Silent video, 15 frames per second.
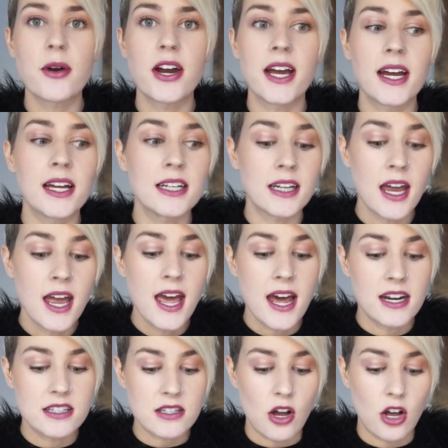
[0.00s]
brand
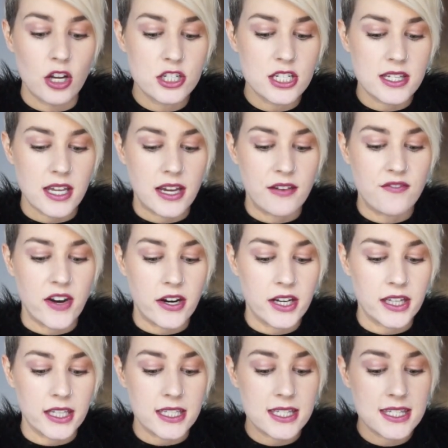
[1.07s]
and it's all just like very
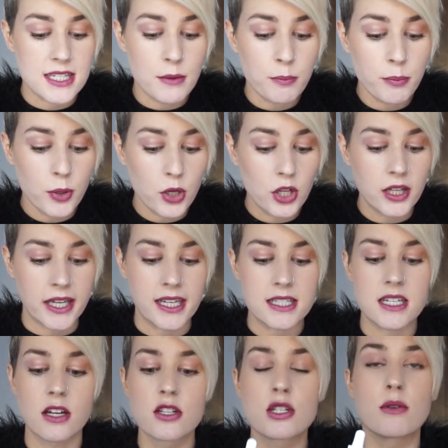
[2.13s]
like simple, like it
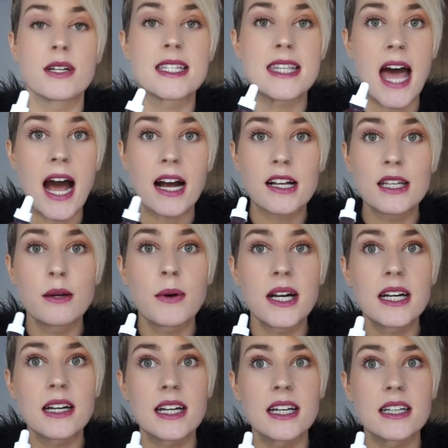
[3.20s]
tells you exactly what
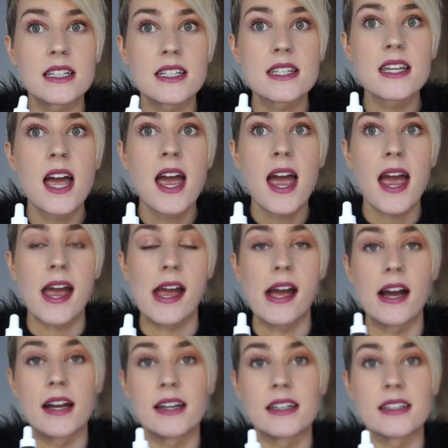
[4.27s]
it is
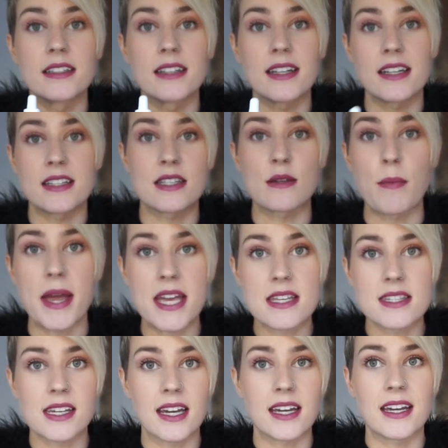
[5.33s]
and it's
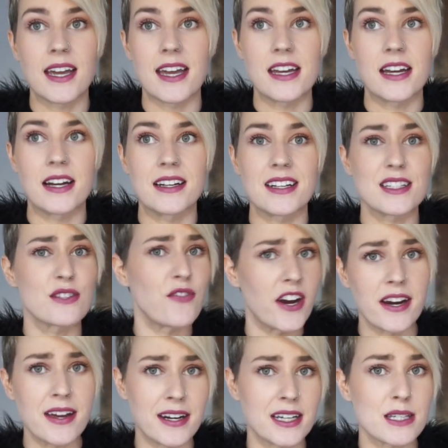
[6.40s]
amazing and it's
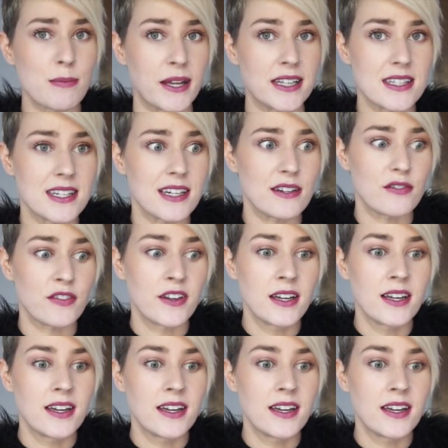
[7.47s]
very inexpensive.